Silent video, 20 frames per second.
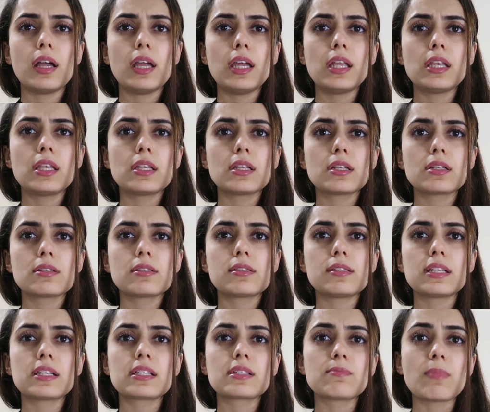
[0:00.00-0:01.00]
in
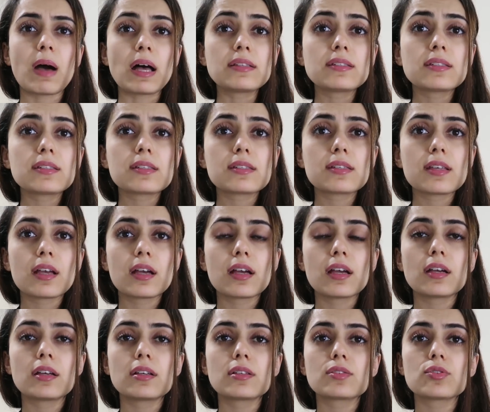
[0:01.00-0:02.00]
6 months.
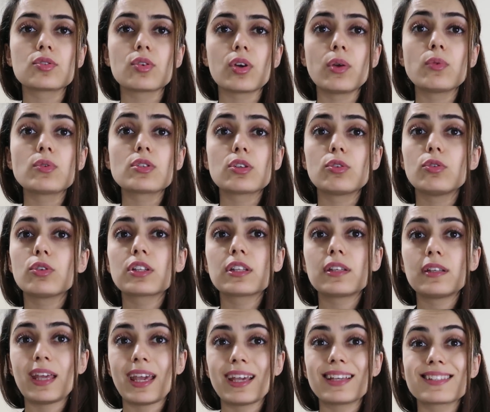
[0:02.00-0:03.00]
So it was a good
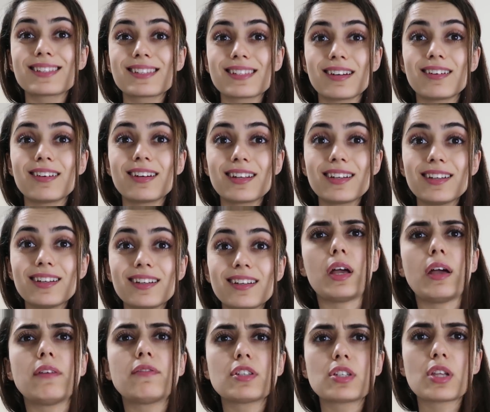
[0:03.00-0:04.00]
kickstarter.
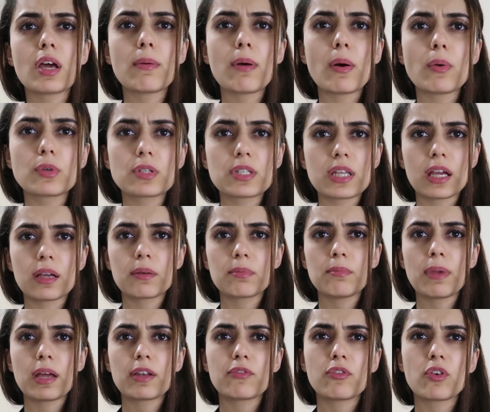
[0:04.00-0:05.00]
Every time I would take
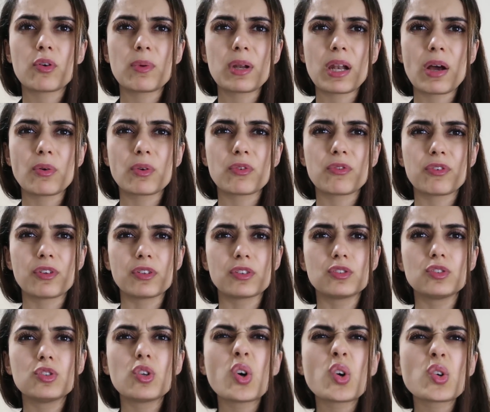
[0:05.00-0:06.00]
metformin, I would feel
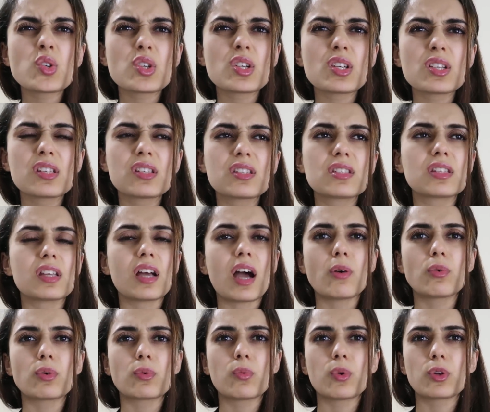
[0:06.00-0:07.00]
nauseous, I
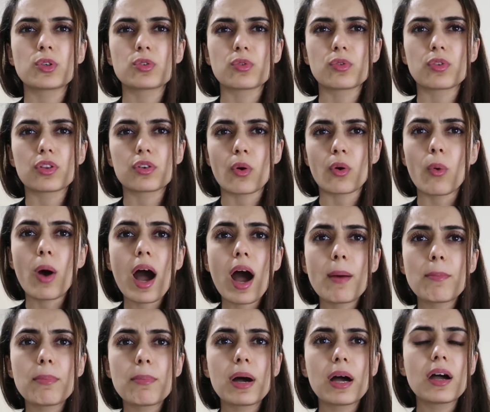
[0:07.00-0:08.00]
would want to throw
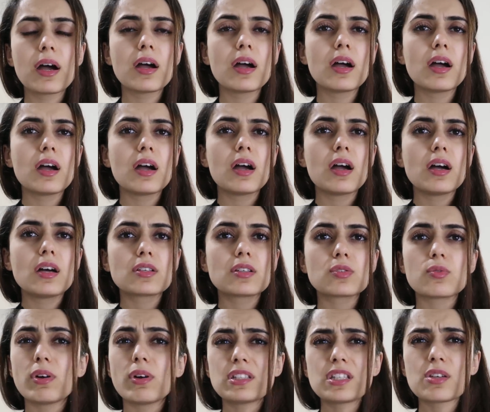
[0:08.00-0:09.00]
up.
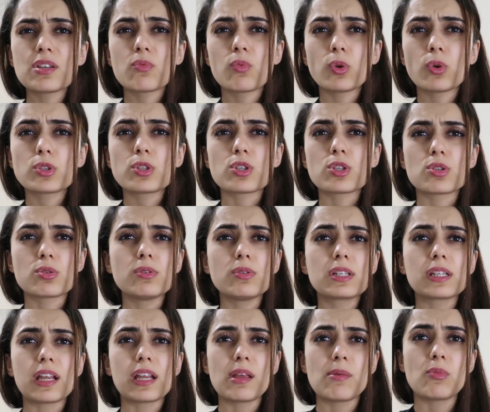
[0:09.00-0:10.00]
So I didn't want to do
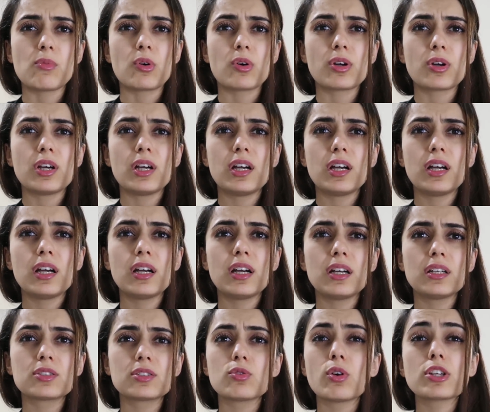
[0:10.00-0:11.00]
it anymore.
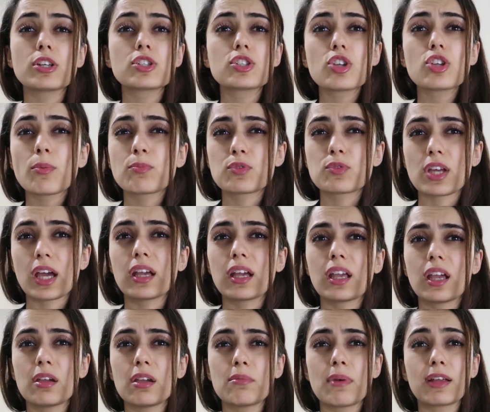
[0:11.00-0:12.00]
So I stopped
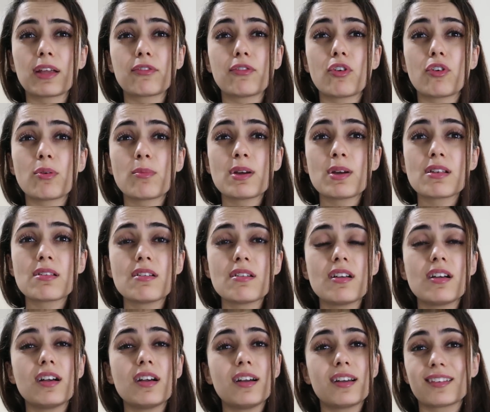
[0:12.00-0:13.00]
taking metformin,
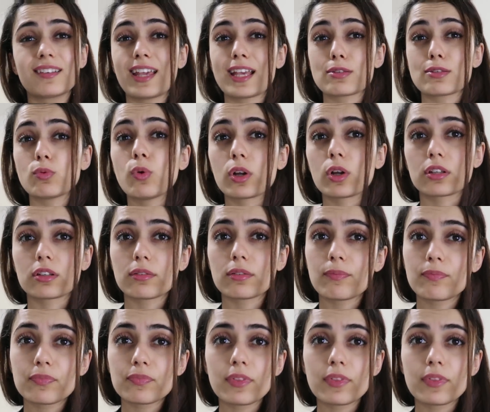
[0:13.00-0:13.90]
and guess what?